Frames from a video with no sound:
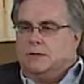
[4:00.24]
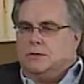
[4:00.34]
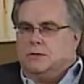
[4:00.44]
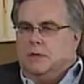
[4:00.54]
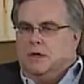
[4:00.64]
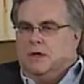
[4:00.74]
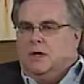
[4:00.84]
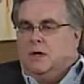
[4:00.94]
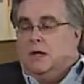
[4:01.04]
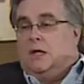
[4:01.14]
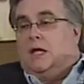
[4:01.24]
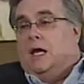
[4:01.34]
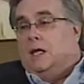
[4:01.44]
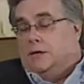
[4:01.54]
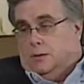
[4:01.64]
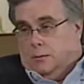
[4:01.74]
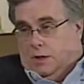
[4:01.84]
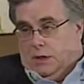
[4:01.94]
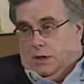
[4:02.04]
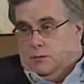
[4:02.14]
to engage in the
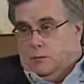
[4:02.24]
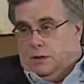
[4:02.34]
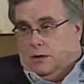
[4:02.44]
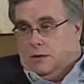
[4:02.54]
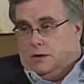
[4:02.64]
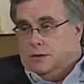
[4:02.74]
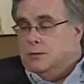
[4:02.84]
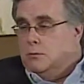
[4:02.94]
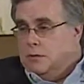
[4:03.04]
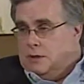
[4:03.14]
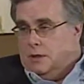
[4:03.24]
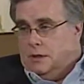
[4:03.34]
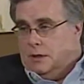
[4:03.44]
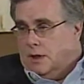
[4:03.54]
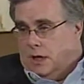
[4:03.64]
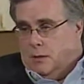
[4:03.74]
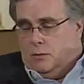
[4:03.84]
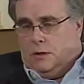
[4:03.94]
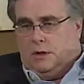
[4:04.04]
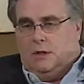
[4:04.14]
behavior, because as you were saying,
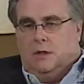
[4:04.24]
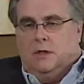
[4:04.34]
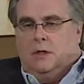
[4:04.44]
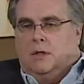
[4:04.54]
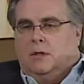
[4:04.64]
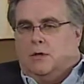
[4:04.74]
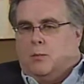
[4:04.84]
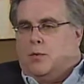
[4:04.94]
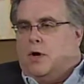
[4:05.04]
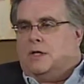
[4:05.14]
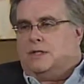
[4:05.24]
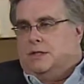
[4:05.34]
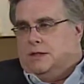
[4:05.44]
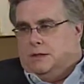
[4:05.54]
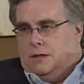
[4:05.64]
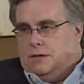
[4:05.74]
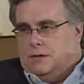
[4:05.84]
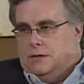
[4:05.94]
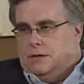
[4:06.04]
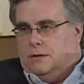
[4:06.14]
gambling, there are process
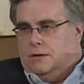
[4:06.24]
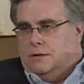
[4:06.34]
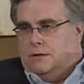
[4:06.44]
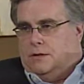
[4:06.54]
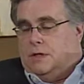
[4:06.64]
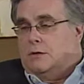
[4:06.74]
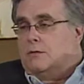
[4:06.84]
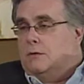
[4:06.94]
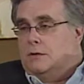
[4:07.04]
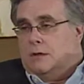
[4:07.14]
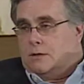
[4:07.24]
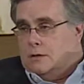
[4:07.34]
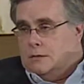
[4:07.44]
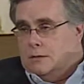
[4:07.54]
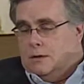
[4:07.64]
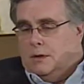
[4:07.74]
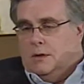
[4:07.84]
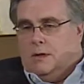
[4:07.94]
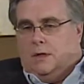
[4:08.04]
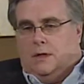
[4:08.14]
addictions, there's sexual addiction,
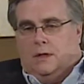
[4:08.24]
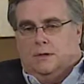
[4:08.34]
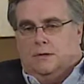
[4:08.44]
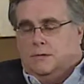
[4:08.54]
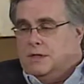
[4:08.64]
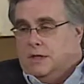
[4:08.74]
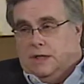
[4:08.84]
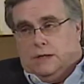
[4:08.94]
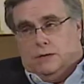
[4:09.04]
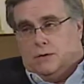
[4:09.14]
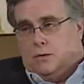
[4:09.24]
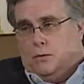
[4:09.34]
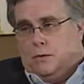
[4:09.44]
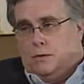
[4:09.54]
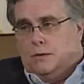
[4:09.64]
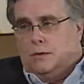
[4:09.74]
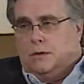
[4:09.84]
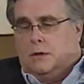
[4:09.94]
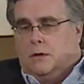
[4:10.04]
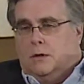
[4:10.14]
there's eating disorders.
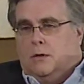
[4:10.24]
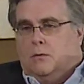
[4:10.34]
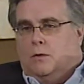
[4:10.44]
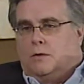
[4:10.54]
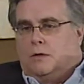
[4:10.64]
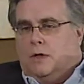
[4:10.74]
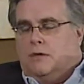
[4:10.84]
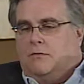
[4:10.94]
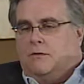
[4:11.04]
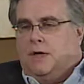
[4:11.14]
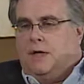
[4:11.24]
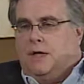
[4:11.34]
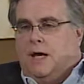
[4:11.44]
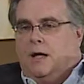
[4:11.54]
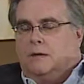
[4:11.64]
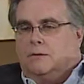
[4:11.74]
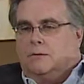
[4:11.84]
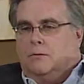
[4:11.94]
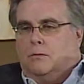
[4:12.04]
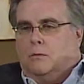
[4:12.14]
We try to find out
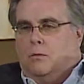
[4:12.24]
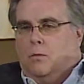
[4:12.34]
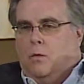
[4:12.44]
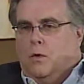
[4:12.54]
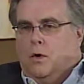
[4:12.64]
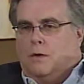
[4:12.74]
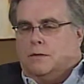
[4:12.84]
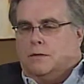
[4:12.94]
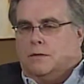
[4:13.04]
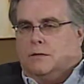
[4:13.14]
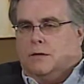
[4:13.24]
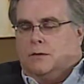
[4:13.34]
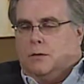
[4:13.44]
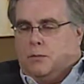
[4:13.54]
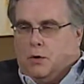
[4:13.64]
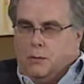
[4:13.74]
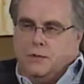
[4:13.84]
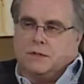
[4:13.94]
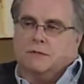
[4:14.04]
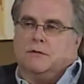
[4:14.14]
what the
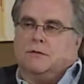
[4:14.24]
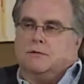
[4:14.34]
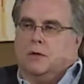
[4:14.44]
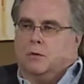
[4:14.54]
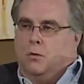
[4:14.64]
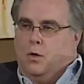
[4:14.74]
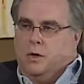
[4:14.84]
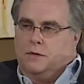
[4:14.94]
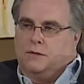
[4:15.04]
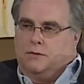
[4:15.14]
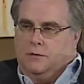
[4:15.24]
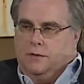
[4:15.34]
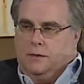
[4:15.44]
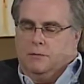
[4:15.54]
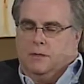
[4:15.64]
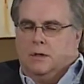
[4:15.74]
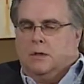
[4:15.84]
purpose of the drug was for them.